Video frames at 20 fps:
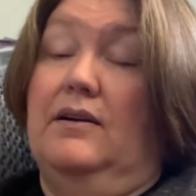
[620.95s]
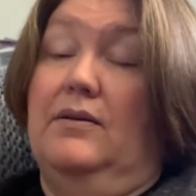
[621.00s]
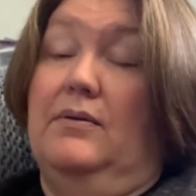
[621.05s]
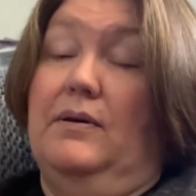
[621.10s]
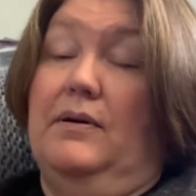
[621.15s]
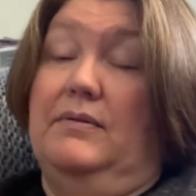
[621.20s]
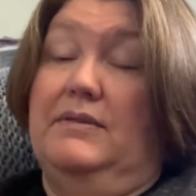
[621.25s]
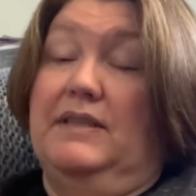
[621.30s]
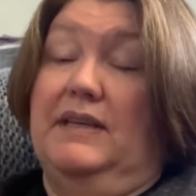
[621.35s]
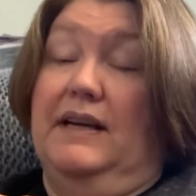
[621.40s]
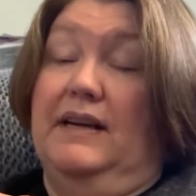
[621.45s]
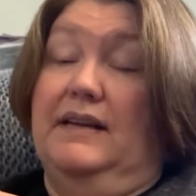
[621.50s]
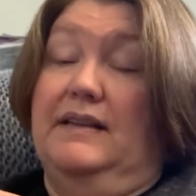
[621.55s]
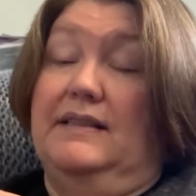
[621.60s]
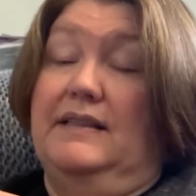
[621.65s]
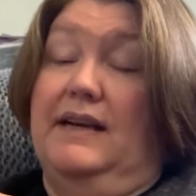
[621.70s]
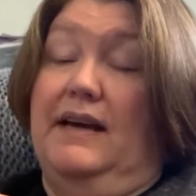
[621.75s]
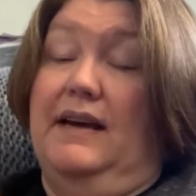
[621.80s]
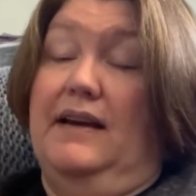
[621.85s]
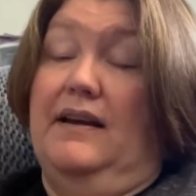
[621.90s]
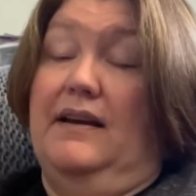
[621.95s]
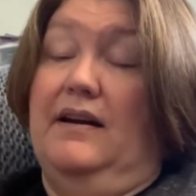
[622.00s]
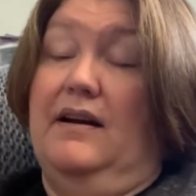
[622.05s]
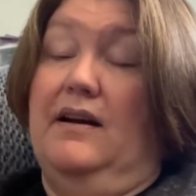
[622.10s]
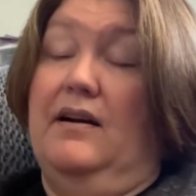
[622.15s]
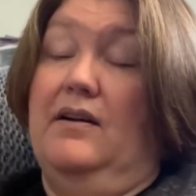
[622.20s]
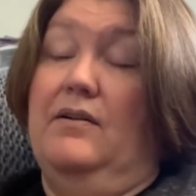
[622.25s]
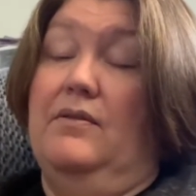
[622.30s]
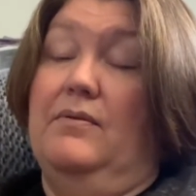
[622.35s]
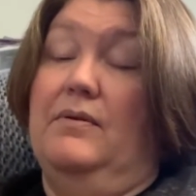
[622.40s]
was I going to say?
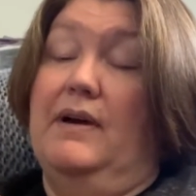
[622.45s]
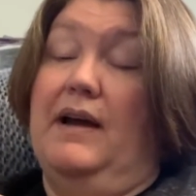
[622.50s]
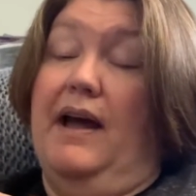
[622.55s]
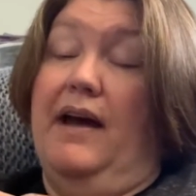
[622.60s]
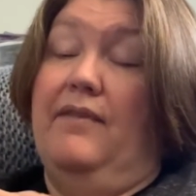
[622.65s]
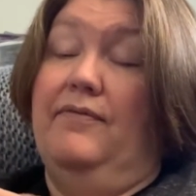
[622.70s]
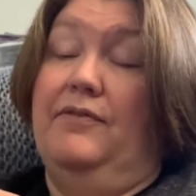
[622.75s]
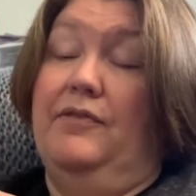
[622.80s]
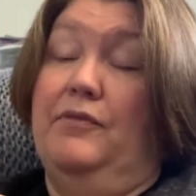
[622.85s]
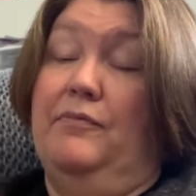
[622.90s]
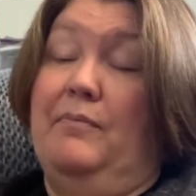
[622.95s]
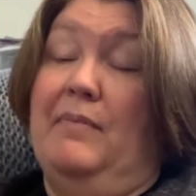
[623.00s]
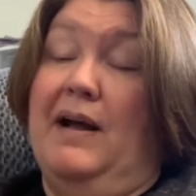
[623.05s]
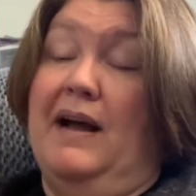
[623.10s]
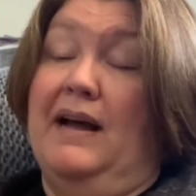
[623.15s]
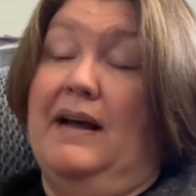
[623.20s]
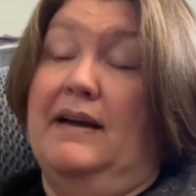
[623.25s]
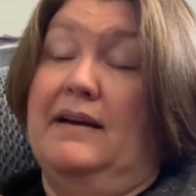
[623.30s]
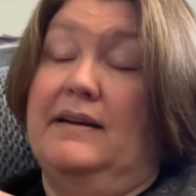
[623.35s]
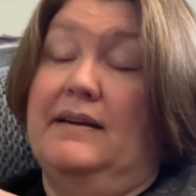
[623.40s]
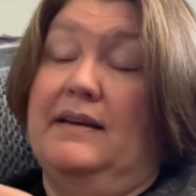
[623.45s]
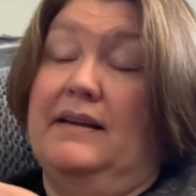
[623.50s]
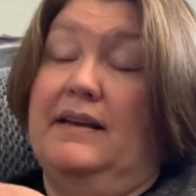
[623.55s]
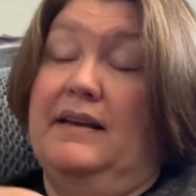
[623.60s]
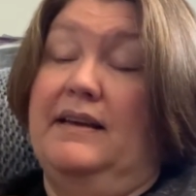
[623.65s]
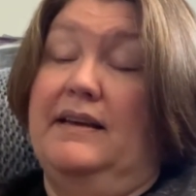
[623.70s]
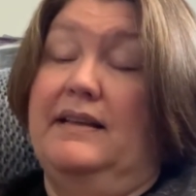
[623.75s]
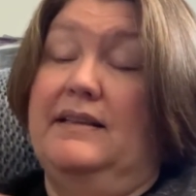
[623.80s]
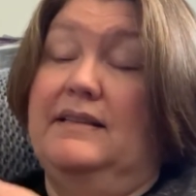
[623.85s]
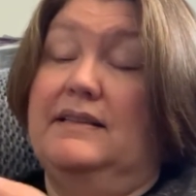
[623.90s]
Oh, after my
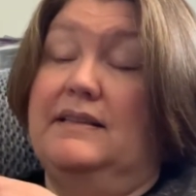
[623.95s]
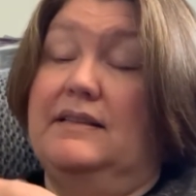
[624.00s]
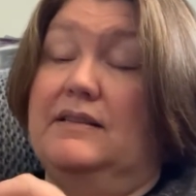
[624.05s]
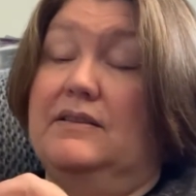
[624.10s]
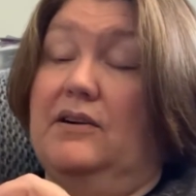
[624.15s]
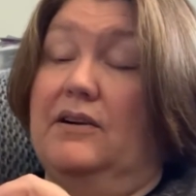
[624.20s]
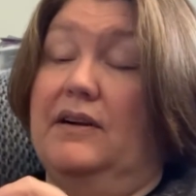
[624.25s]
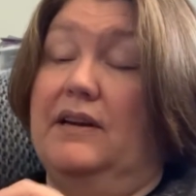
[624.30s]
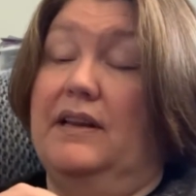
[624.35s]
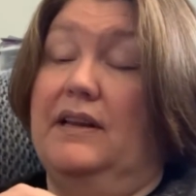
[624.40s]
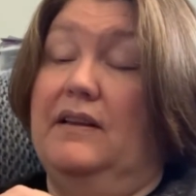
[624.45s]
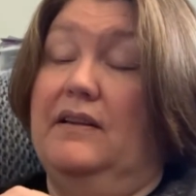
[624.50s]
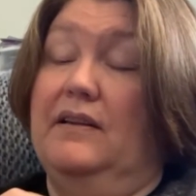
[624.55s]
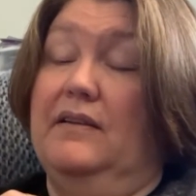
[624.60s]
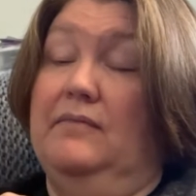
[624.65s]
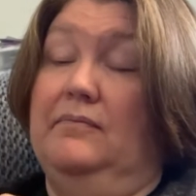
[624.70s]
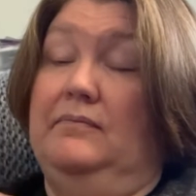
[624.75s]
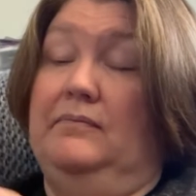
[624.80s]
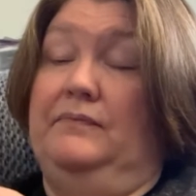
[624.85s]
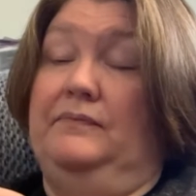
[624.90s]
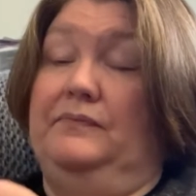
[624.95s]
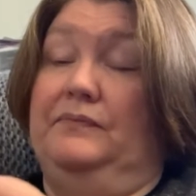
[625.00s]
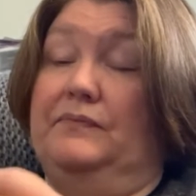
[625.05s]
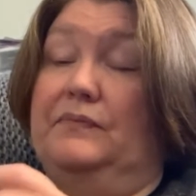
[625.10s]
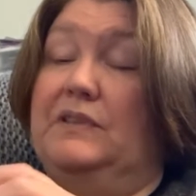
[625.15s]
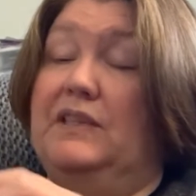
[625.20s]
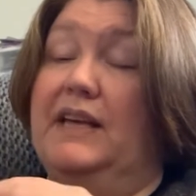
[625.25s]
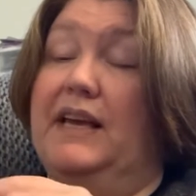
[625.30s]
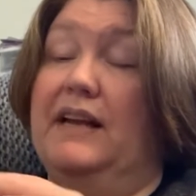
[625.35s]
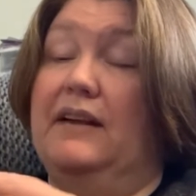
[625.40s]
kids started
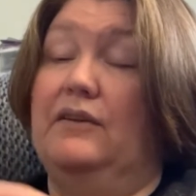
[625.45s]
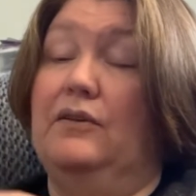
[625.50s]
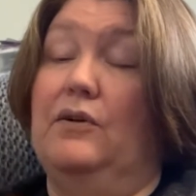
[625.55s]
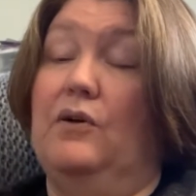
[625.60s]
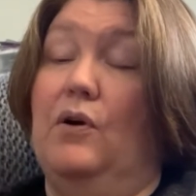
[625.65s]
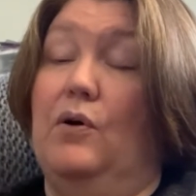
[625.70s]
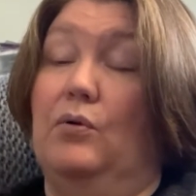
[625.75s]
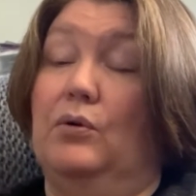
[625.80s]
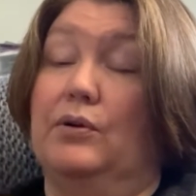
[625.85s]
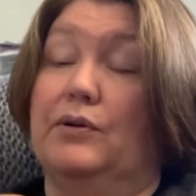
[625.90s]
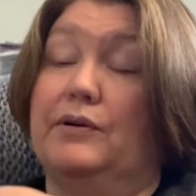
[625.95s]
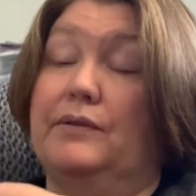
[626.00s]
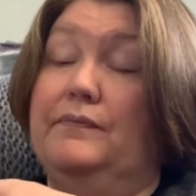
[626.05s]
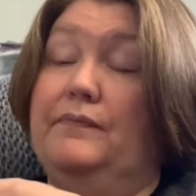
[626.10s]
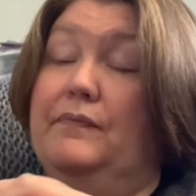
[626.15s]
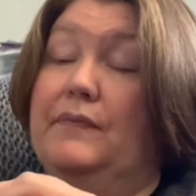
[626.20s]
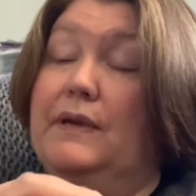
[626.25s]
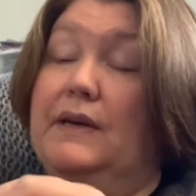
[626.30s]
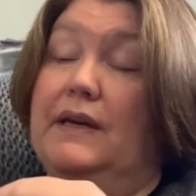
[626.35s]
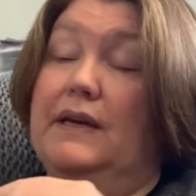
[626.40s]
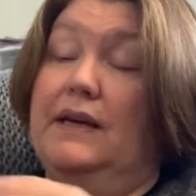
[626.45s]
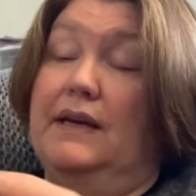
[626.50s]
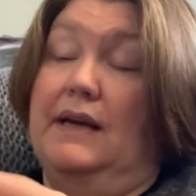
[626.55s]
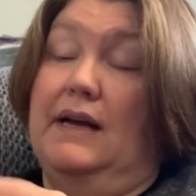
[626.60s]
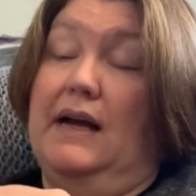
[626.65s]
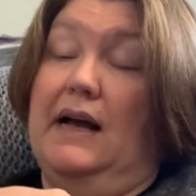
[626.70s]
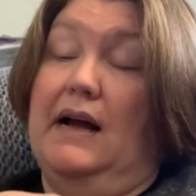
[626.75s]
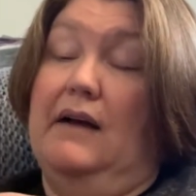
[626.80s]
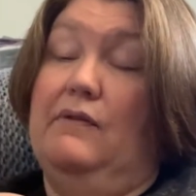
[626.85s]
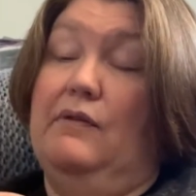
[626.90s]
to get a little older,
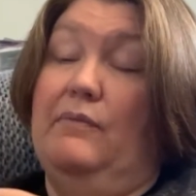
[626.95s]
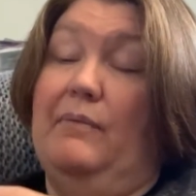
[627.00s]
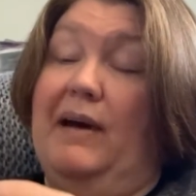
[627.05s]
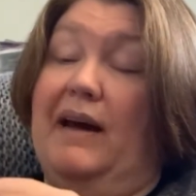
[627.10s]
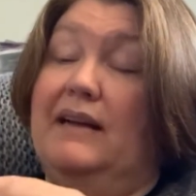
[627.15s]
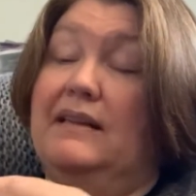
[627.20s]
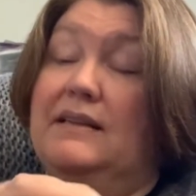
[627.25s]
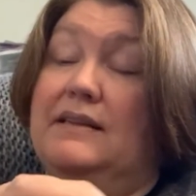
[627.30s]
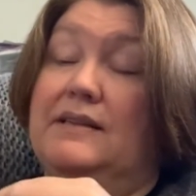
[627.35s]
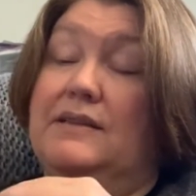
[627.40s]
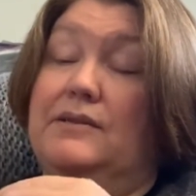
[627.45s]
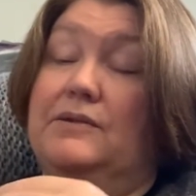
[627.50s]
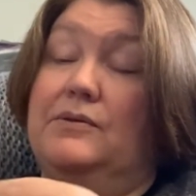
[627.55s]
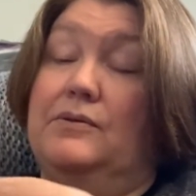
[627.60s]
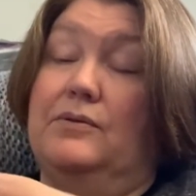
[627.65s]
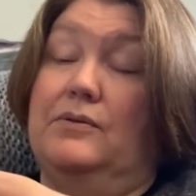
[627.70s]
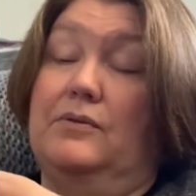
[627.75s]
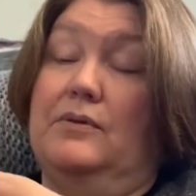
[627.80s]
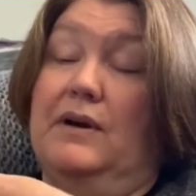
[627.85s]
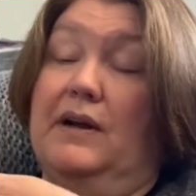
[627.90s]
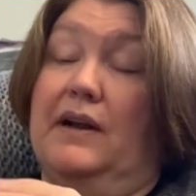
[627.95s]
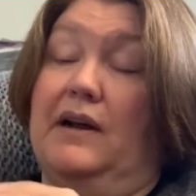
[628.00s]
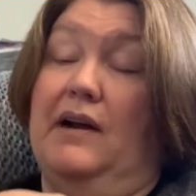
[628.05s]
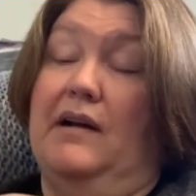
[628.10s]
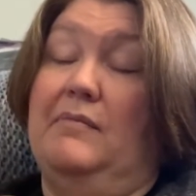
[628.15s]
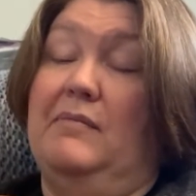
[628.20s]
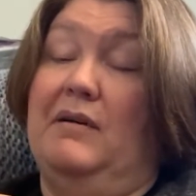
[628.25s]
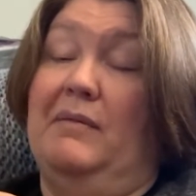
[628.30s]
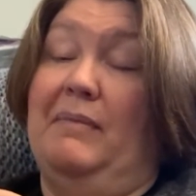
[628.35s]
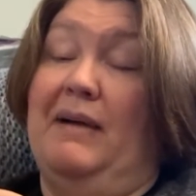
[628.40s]
I went back to school. I
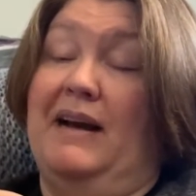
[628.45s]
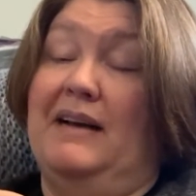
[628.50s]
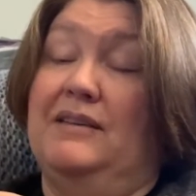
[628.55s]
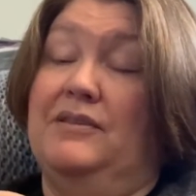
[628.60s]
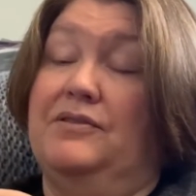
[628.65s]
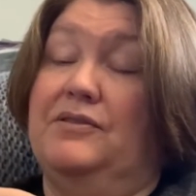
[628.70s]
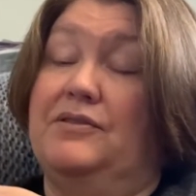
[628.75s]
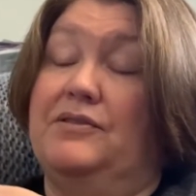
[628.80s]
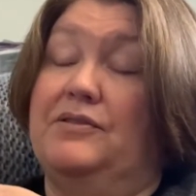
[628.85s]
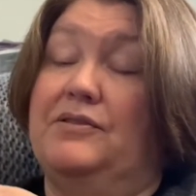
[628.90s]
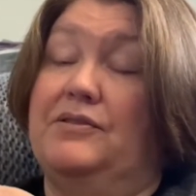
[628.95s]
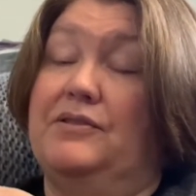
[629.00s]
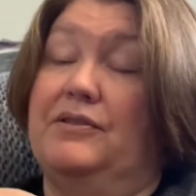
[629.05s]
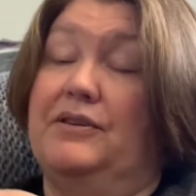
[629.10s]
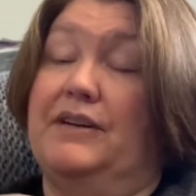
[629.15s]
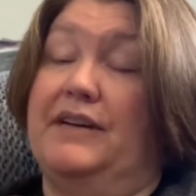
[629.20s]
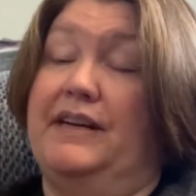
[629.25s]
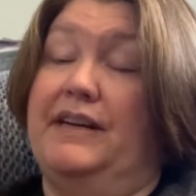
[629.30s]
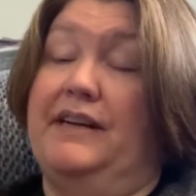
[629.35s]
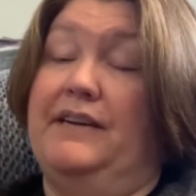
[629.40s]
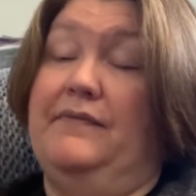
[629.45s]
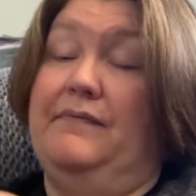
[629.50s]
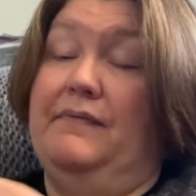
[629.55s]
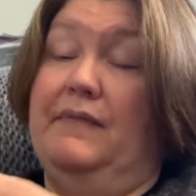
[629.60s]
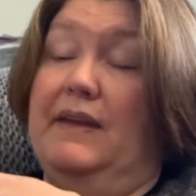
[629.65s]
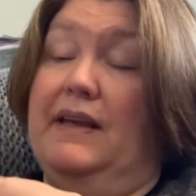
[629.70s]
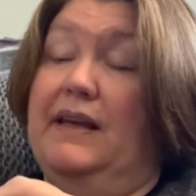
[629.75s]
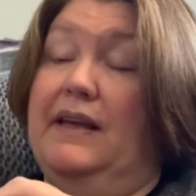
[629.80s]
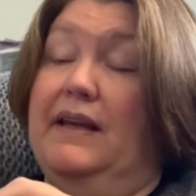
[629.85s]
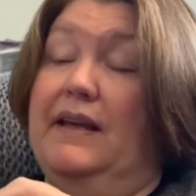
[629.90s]
got my master's degree,
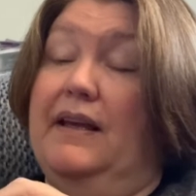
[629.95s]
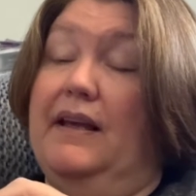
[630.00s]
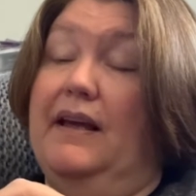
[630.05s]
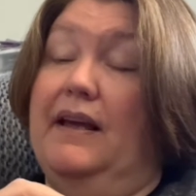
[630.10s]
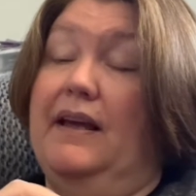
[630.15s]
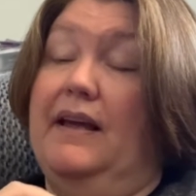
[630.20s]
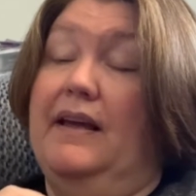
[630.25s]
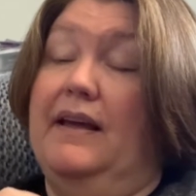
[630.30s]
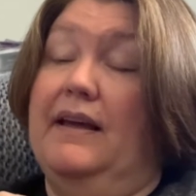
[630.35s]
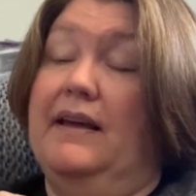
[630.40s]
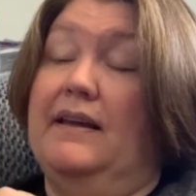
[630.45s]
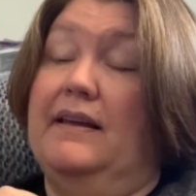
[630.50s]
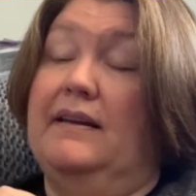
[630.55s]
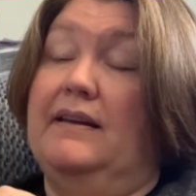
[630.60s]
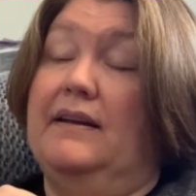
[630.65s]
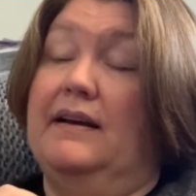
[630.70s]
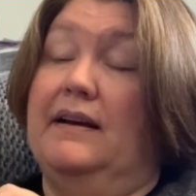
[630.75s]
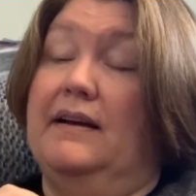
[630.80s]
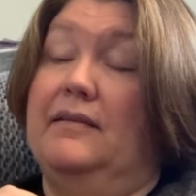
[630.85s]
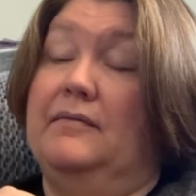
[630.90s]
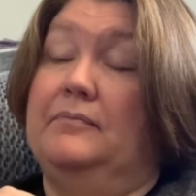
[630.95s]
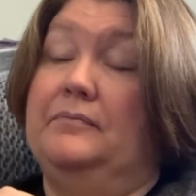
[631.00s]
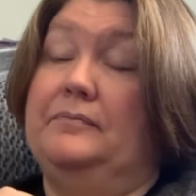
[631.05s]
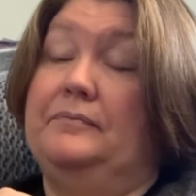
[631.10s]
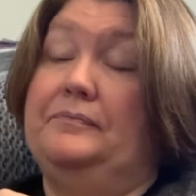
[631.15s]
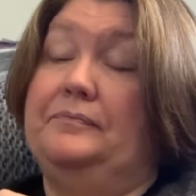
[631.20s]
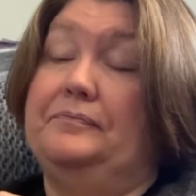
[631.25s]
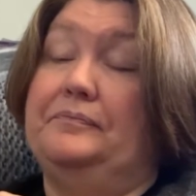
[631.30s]
and